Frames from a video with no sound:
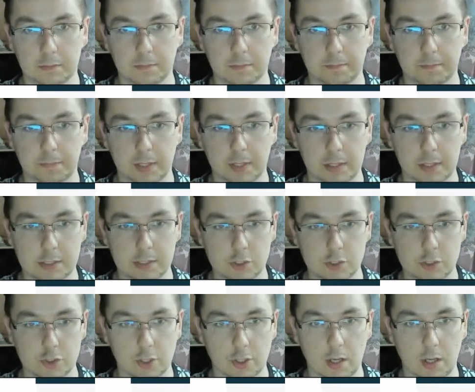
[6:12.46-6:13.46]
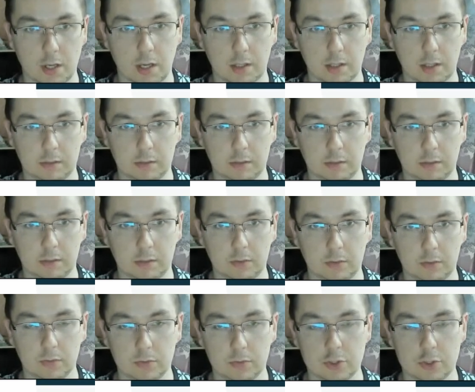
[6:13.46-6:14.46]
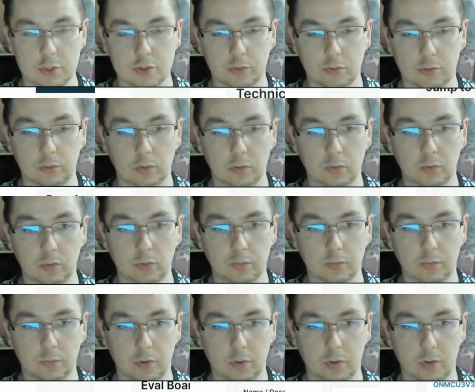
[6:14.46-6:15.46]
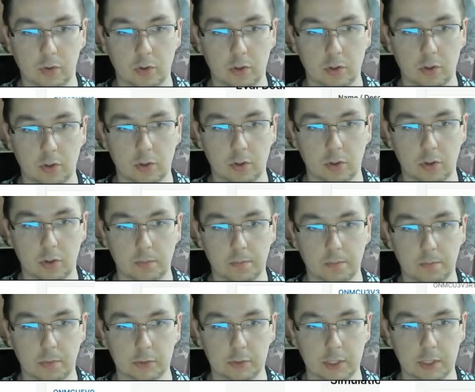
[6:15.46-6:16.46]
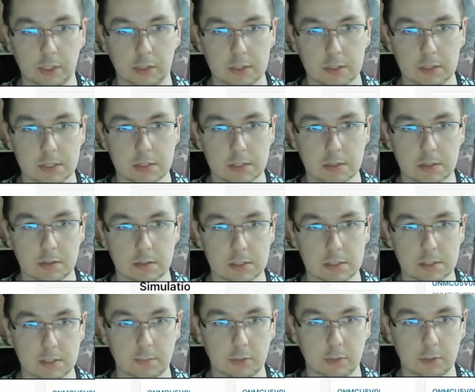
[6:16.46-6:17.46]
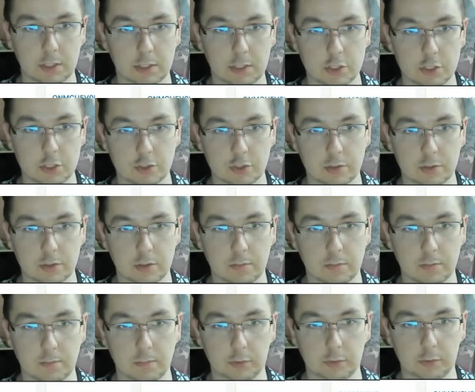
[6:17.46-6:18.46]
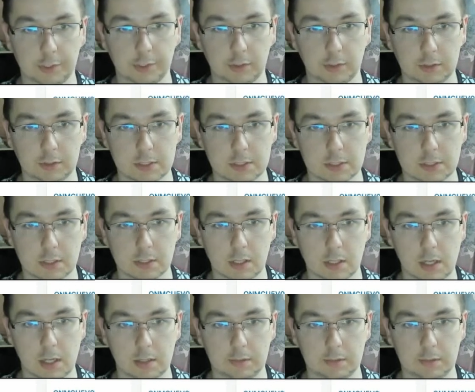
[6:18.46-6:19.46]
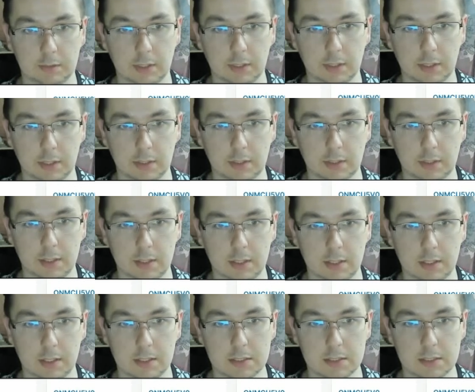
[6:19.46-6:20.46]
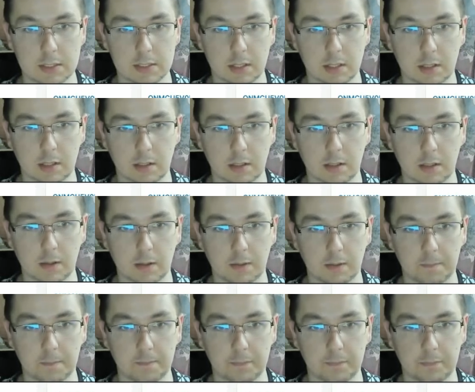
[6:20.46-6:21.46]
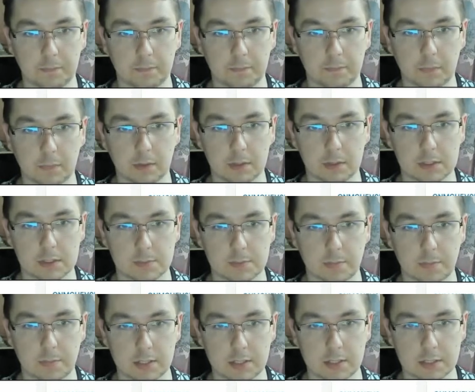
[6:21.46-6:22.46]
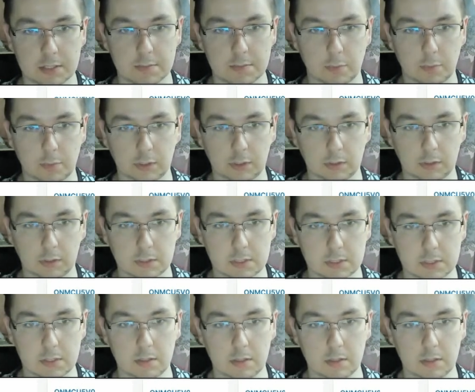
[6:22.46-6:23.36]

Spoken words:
page, and you should look for models, simulation models, and there is Spice models,